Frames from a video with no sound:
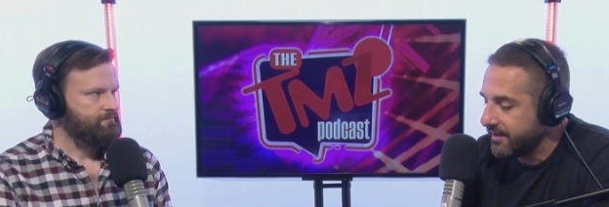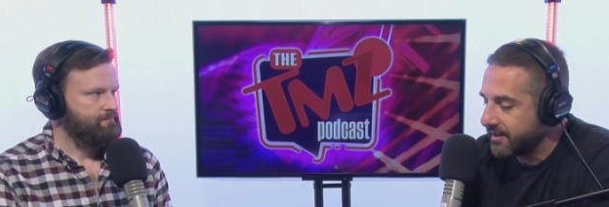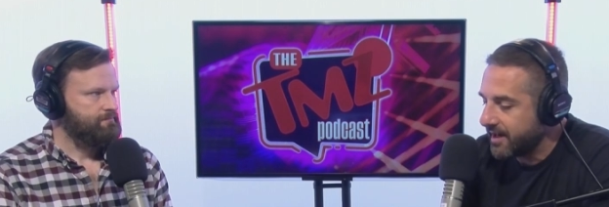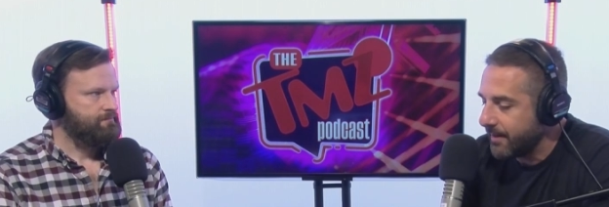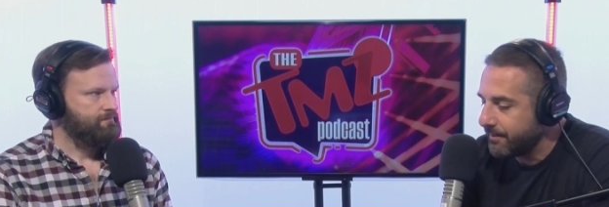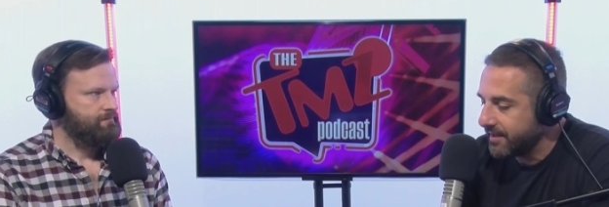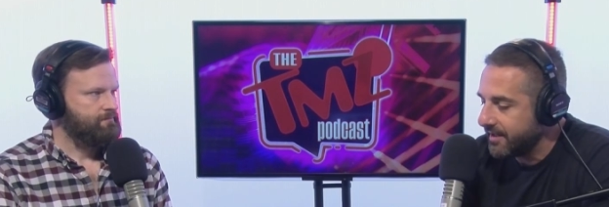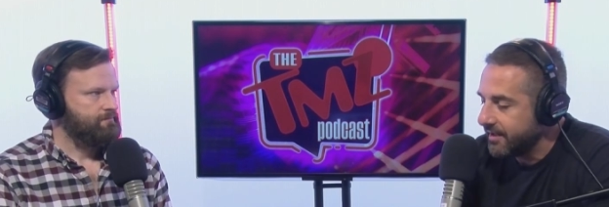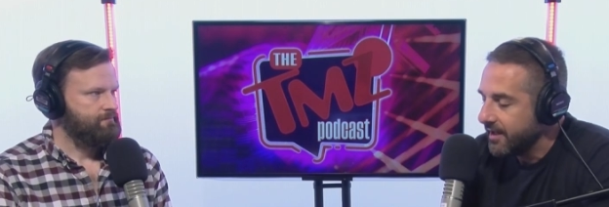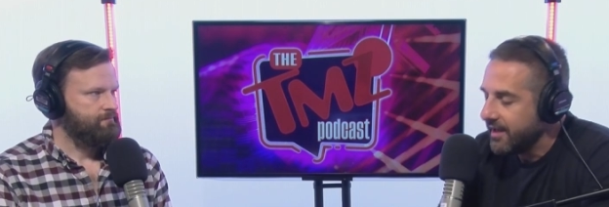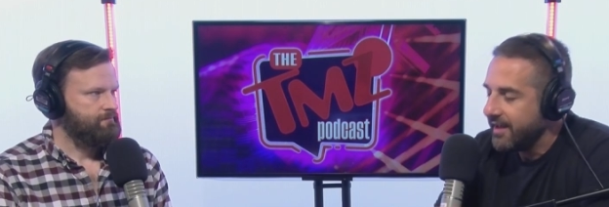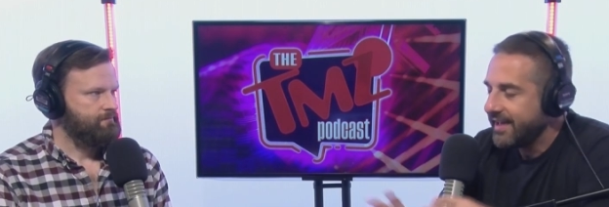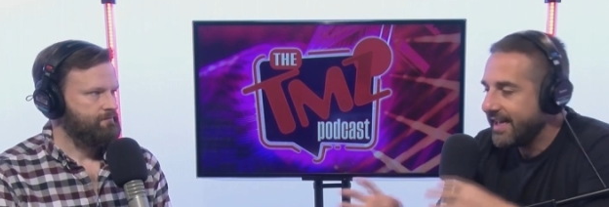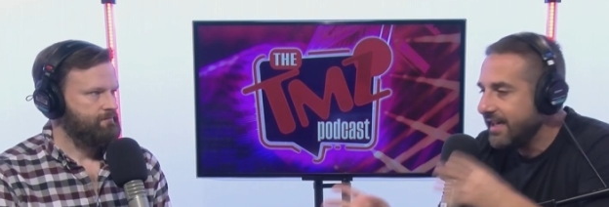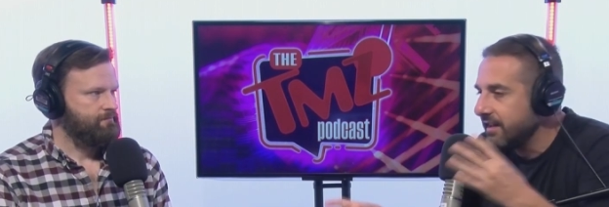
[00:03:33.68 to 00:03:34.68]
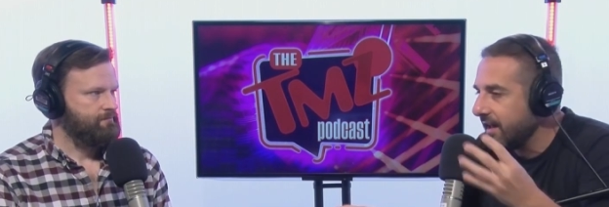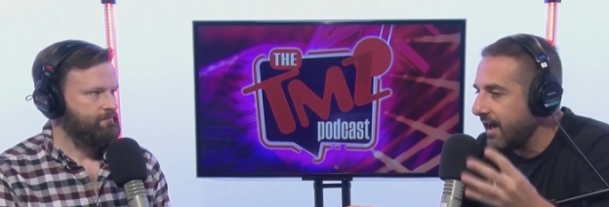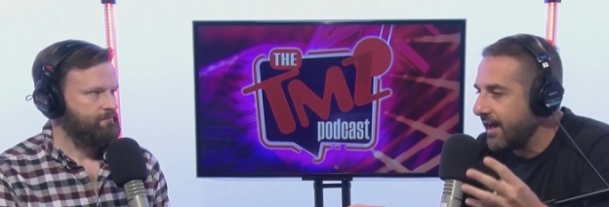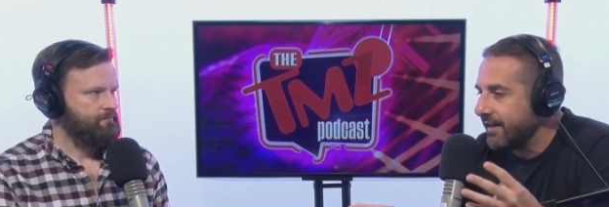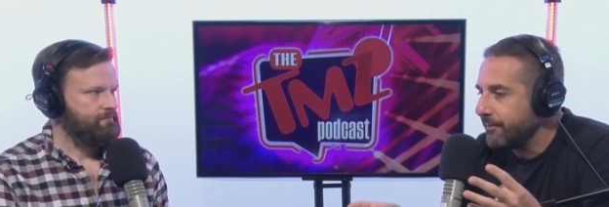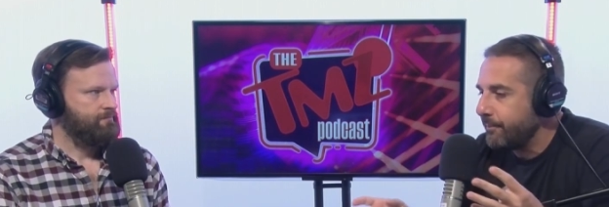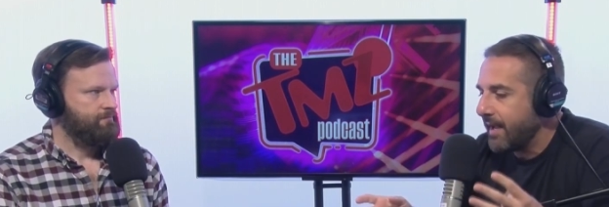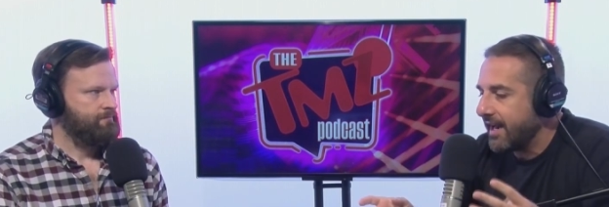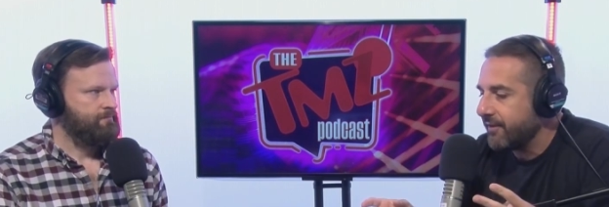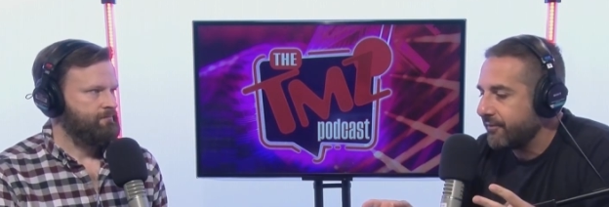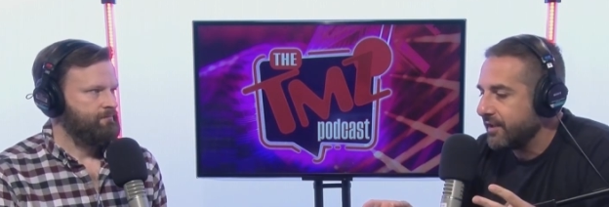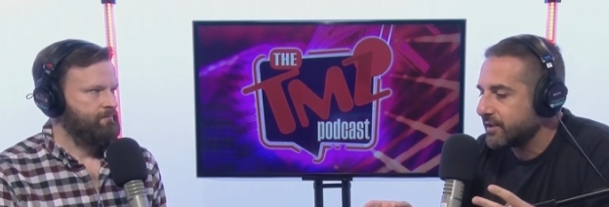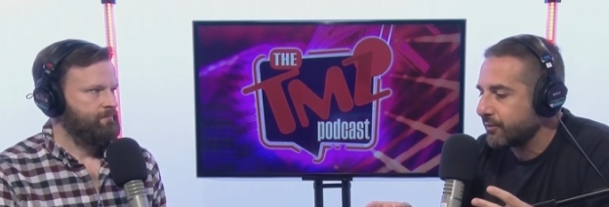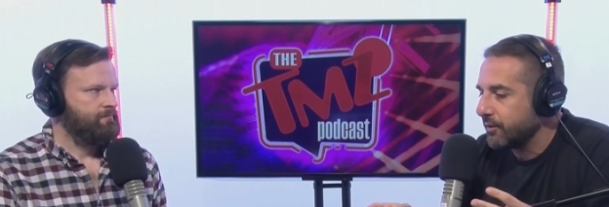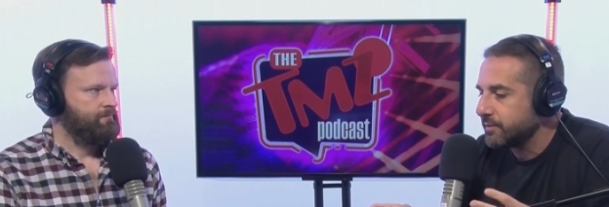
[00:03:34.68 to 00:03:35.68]
Speaker 1: the company. Elon
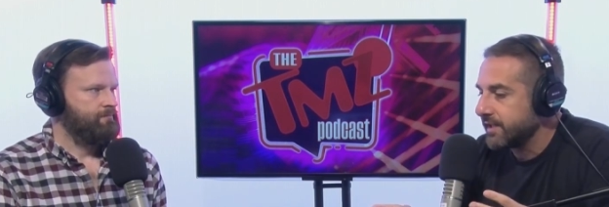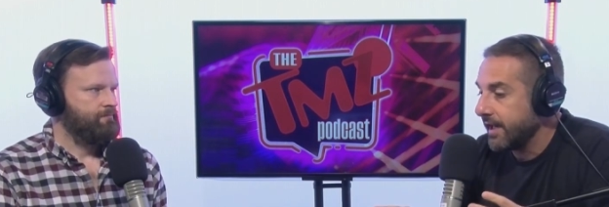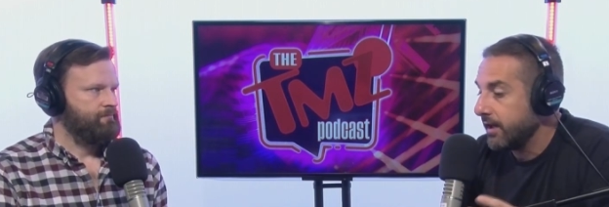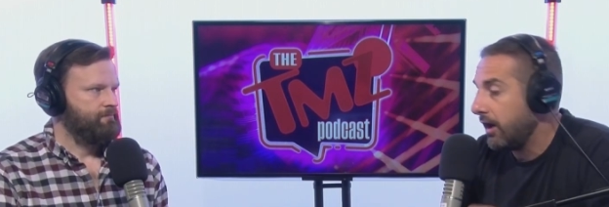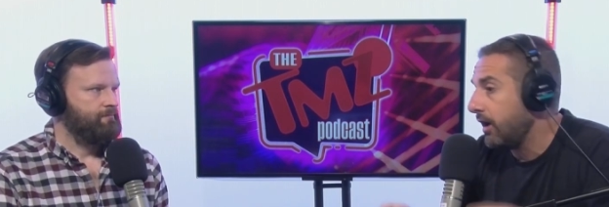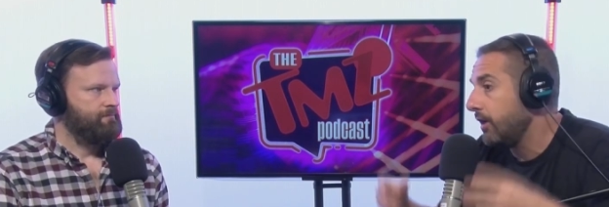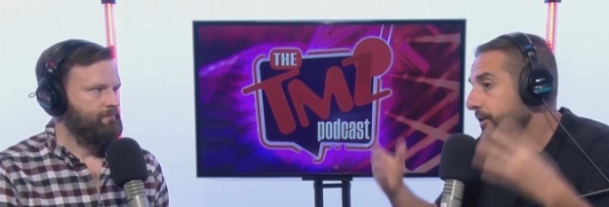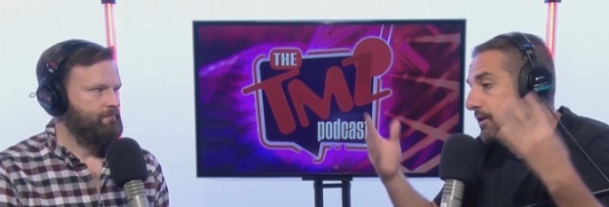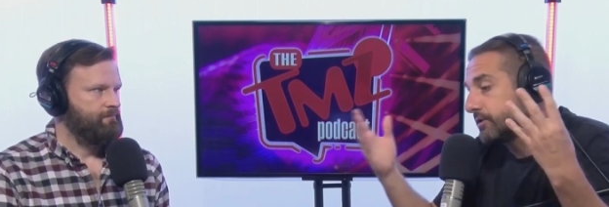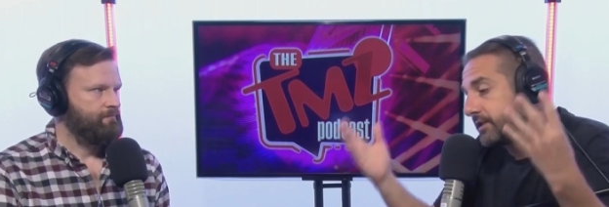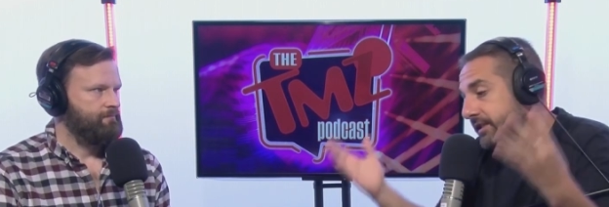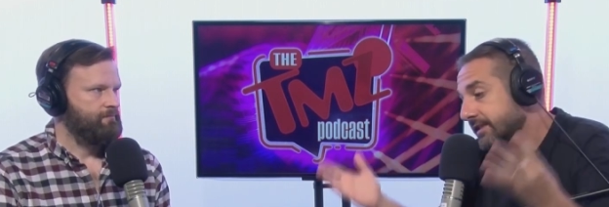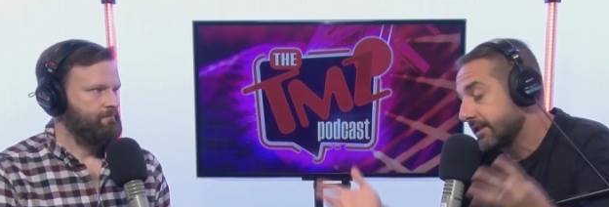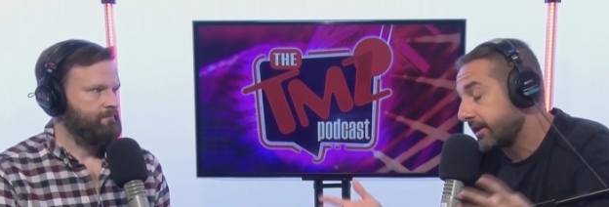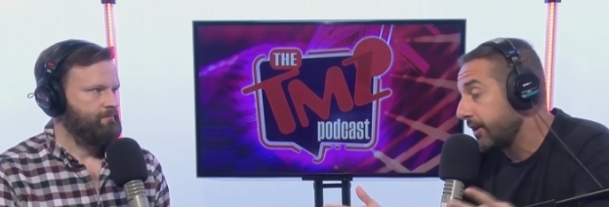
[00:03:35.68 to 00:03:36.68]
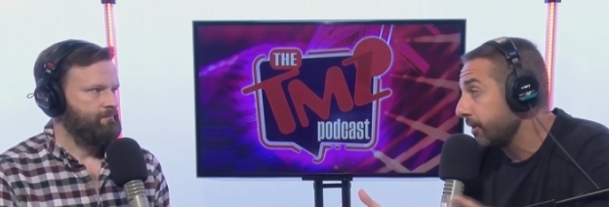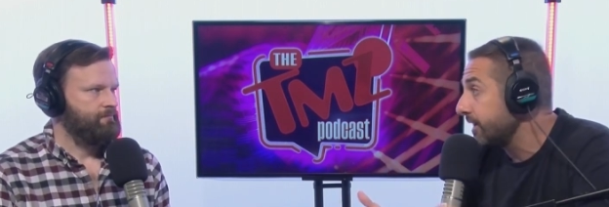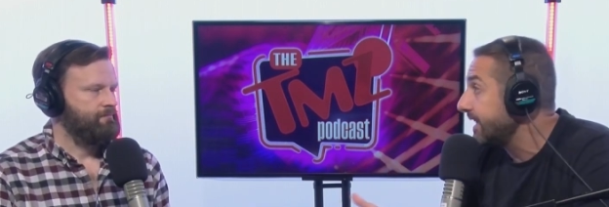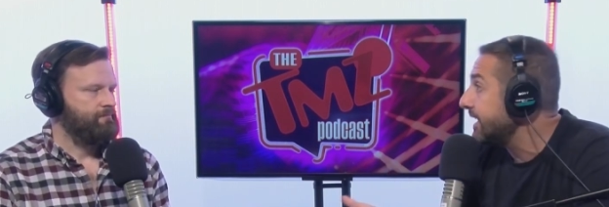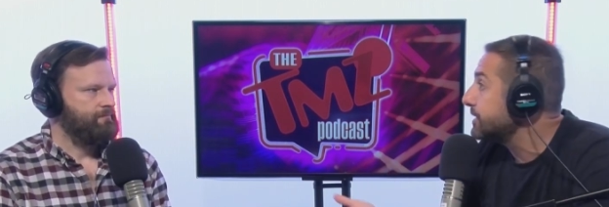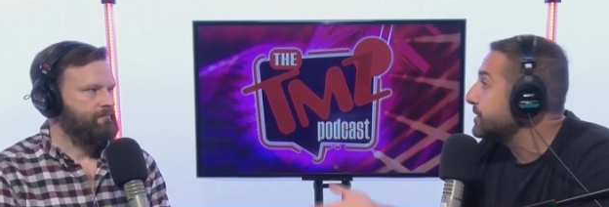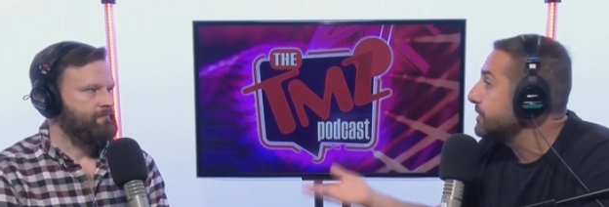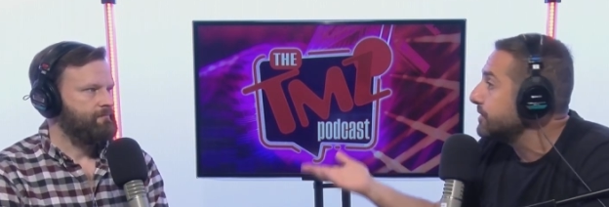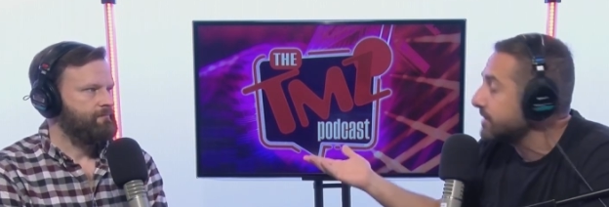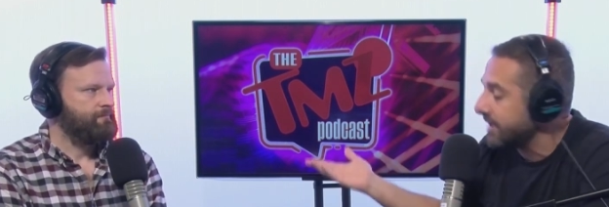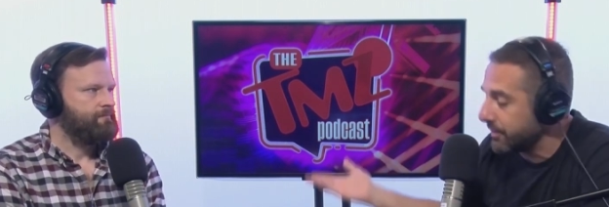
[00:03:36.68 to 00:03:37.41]
benefits from saying, oh, there's these security issues.